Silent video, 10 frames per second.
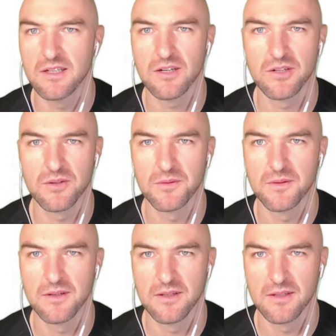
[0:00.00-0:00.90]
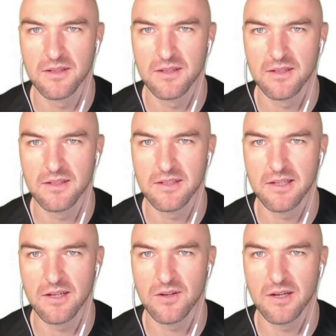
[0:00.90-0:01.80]
Oh no.
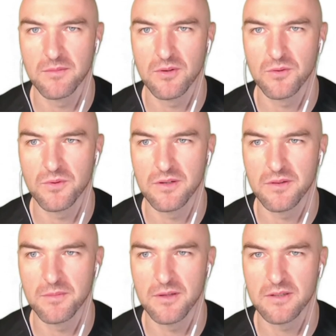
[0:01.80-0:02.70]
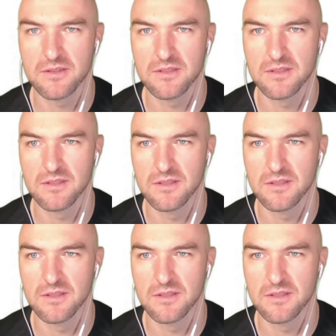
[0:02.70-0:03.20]
Now I'm on one of the plots.